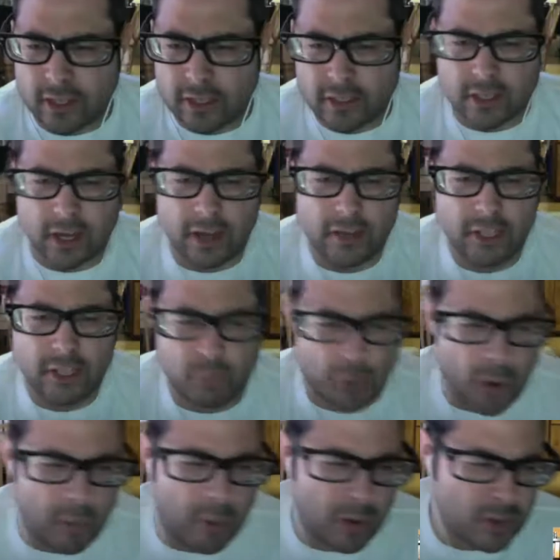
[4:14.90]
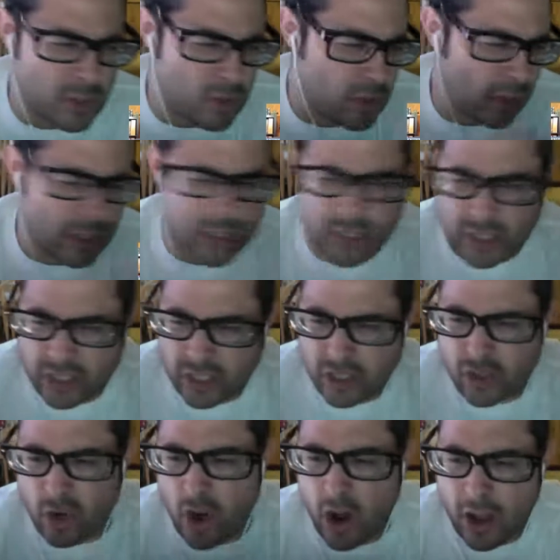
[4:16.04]
promos. Usually, it's just a
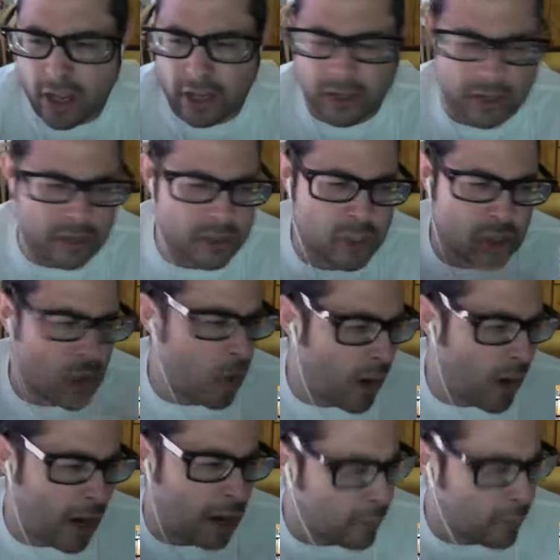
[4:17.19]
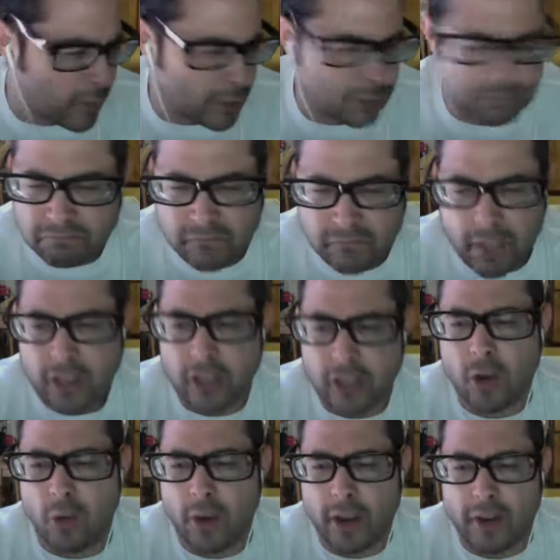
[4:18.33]
drawing or a show up or
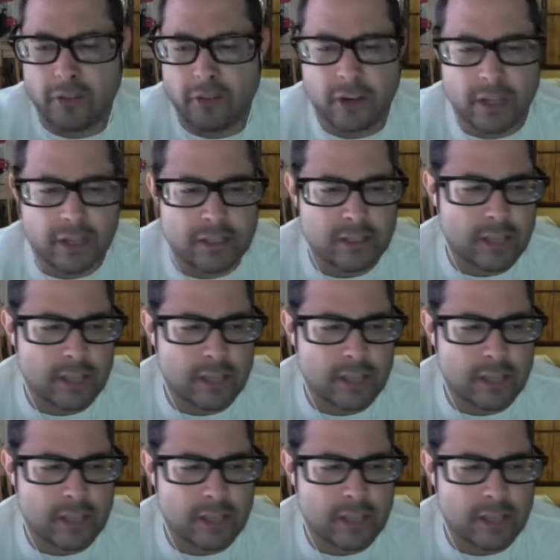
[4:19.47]
whatever it is.